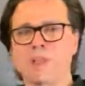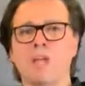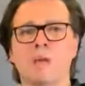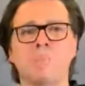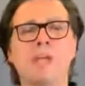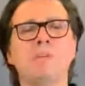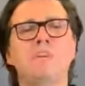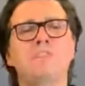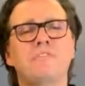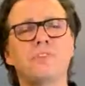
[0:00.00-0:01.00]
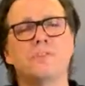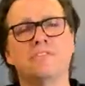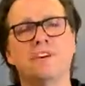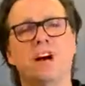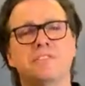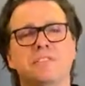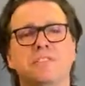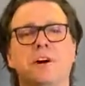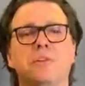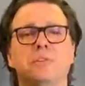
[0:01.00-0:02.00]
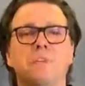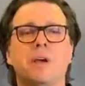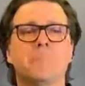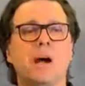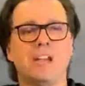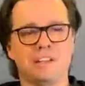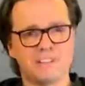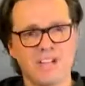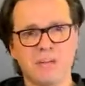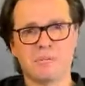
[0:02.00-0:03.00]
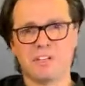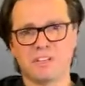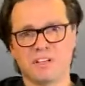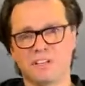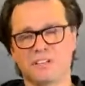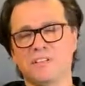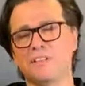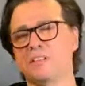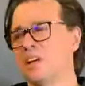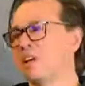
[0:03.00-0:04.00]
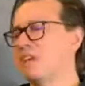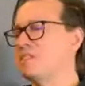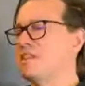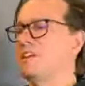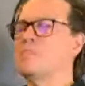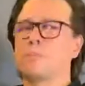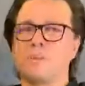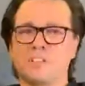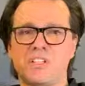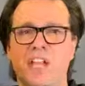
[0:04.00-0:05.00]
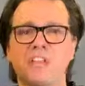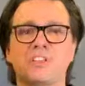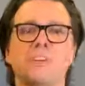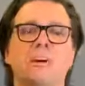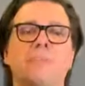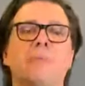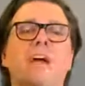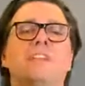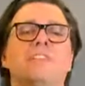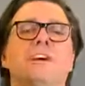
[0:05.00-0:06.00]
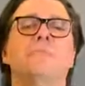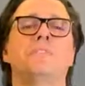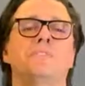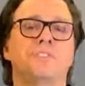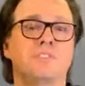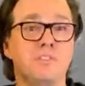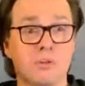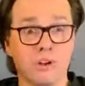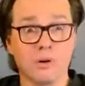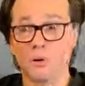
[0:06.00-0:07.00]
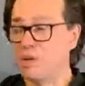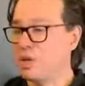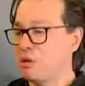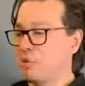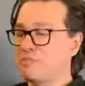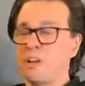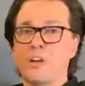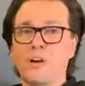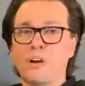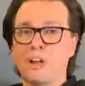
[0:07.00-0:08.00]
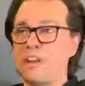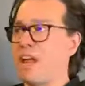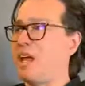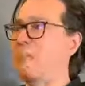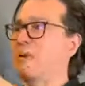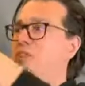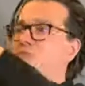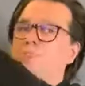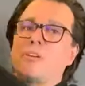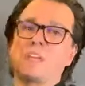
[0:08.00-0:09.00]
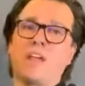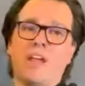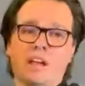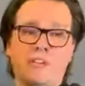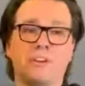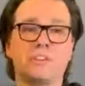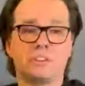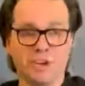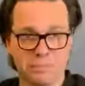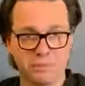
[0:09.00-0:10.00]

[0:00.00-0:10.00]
Maybe a few of us know Miley Cyrus, and this is an interpretation of Miley Cyrus's new look with the longer nape and the shorter hair on the top.